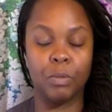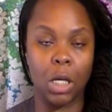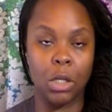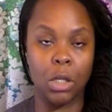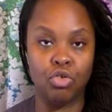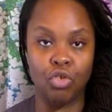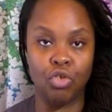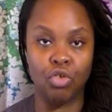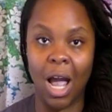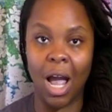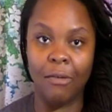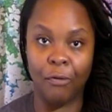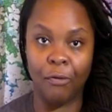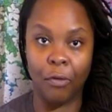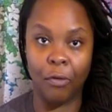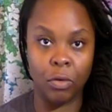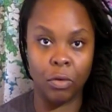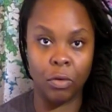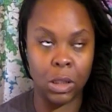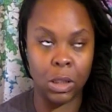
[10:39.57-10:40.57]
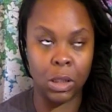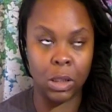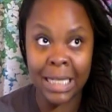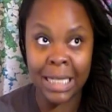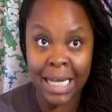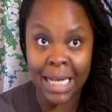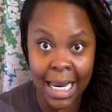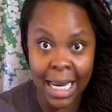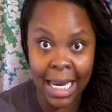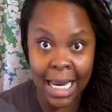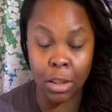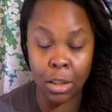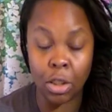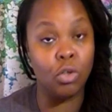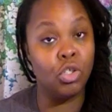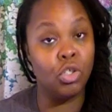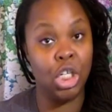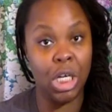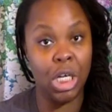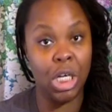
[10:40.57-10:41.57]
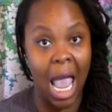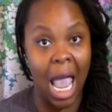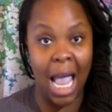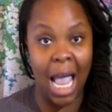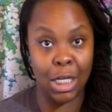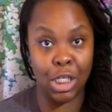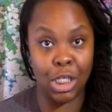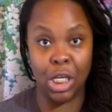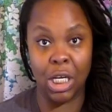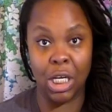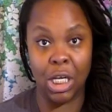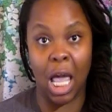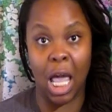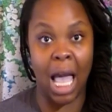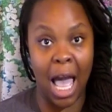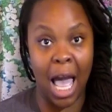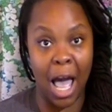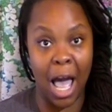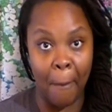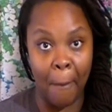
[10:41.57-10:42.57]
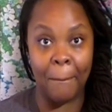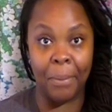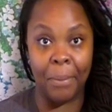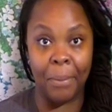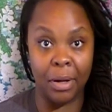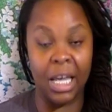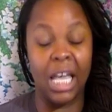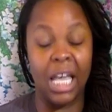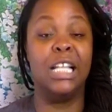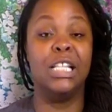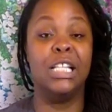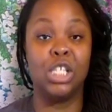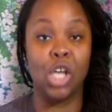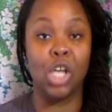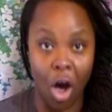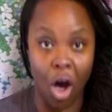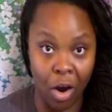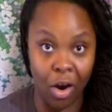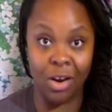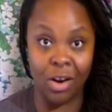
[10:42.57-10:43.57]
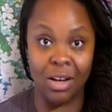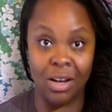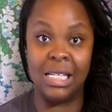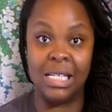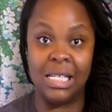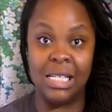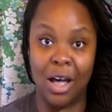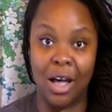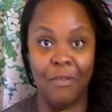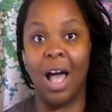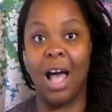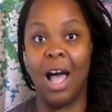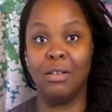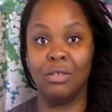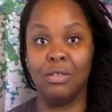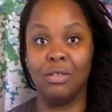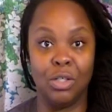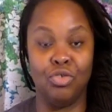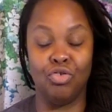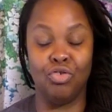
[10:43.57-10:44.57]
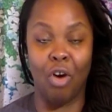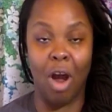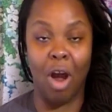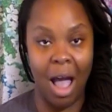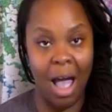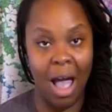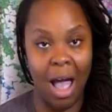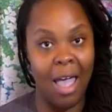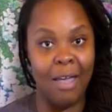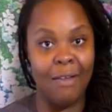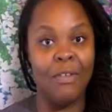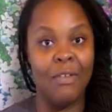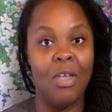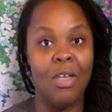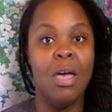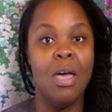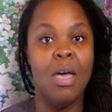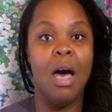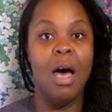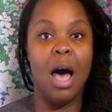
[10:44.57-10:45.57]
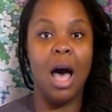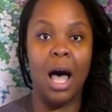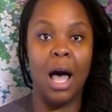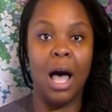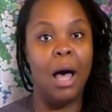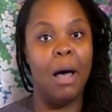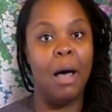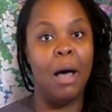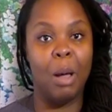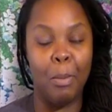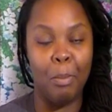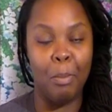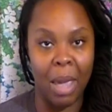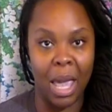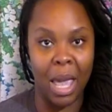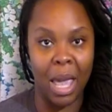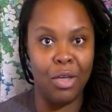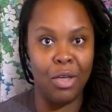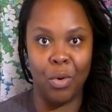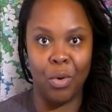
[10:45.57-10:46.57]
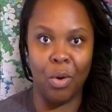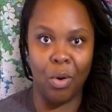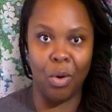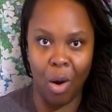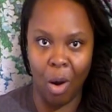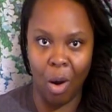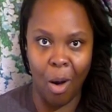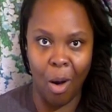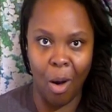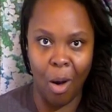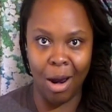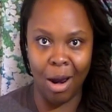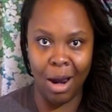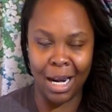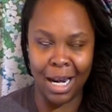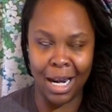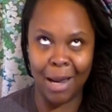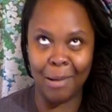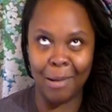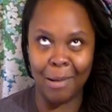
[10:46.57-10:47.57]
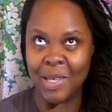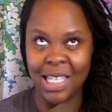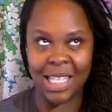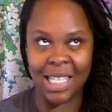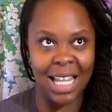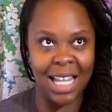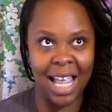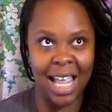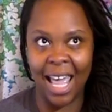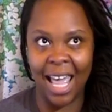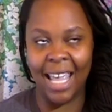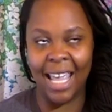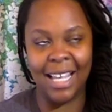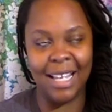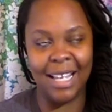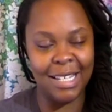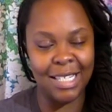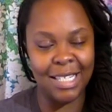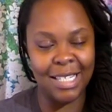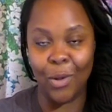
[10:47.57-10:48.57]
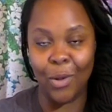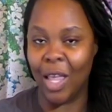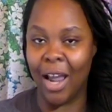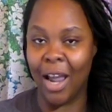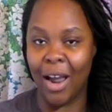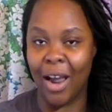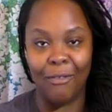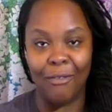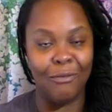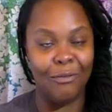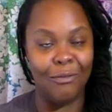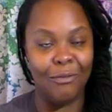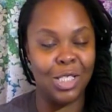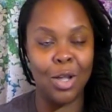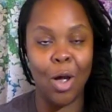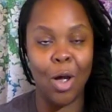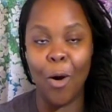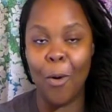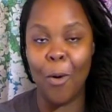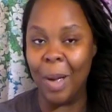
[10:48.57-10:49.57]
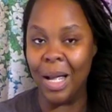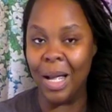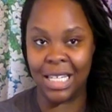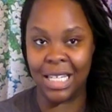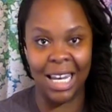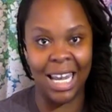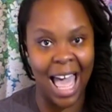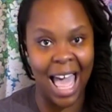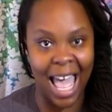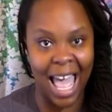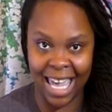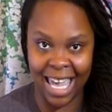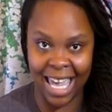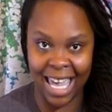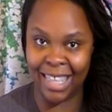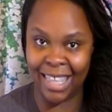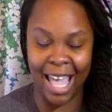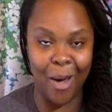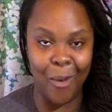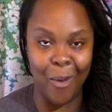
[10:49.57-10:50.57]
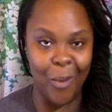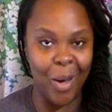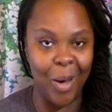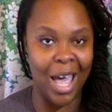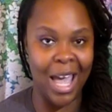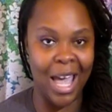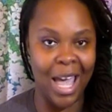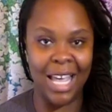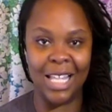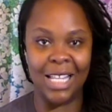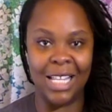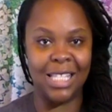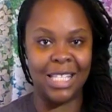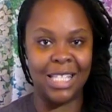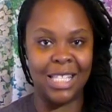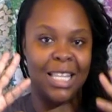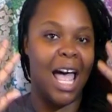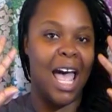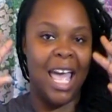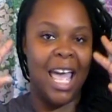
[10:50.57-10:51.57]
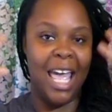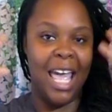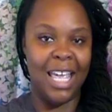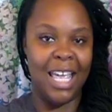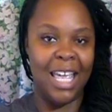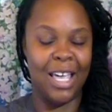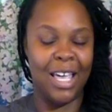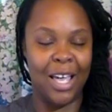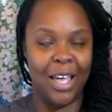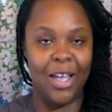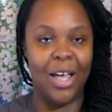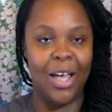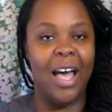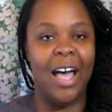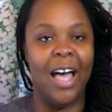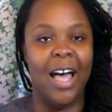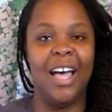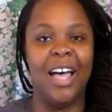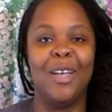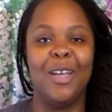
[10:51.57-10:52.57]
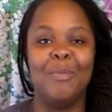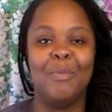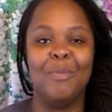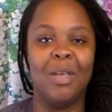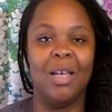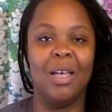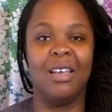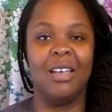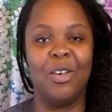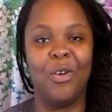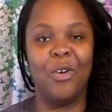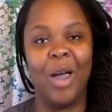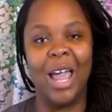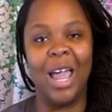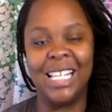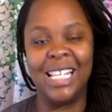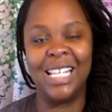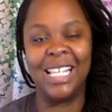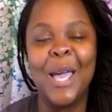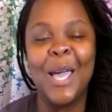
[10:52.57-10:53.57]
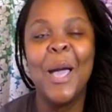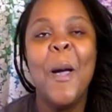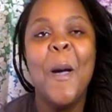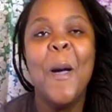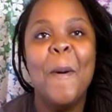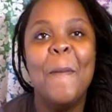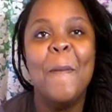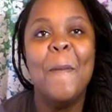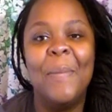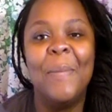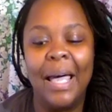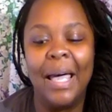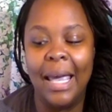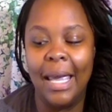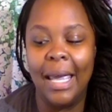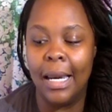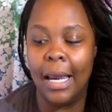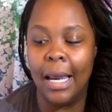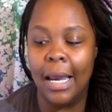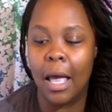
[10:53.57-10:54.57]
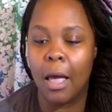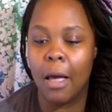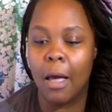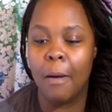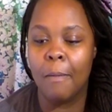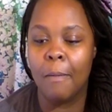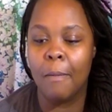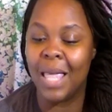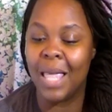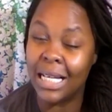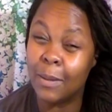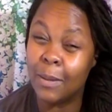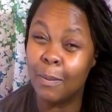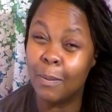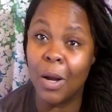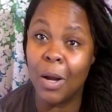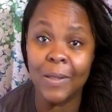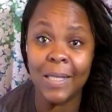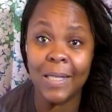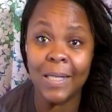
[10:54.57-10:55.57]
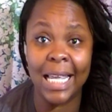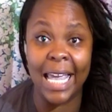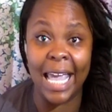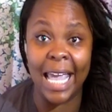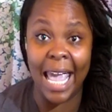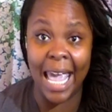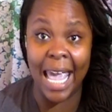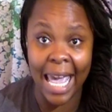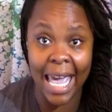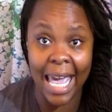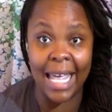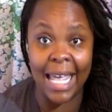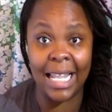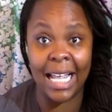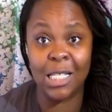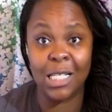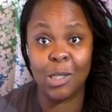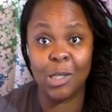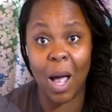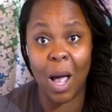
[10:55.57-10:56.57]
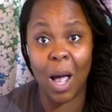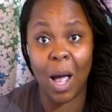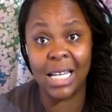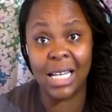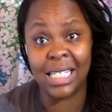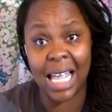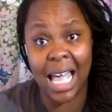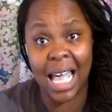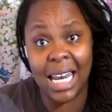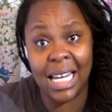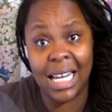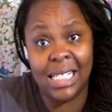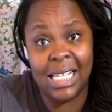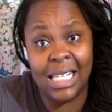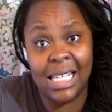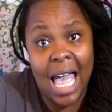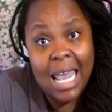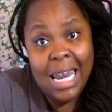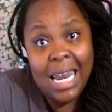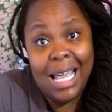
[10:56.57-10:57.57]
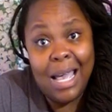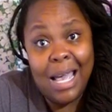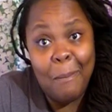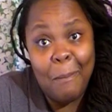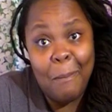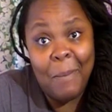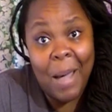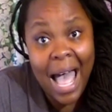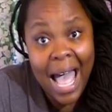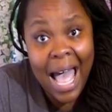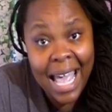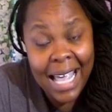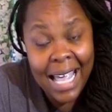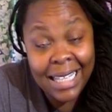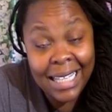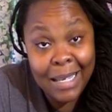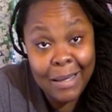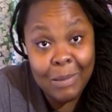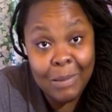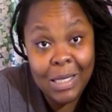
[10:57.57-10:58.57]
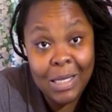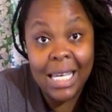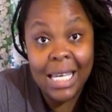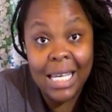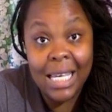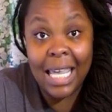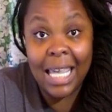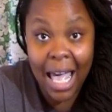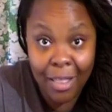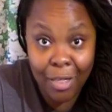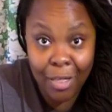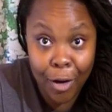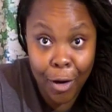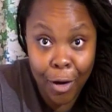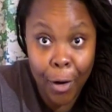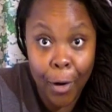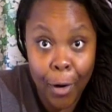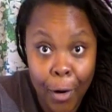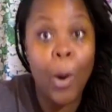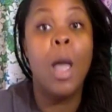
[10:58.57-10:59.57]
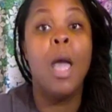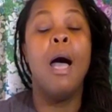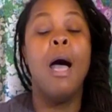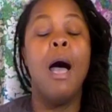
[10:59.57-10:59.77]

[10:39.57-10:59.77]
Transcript: drive a stick, so she actually like got a book and taught herself how to drive a manual car. And I'm just like, so they are so much alike in that way. It's like crazy. But that's mostly it. That's why I decided to kind of combine them together.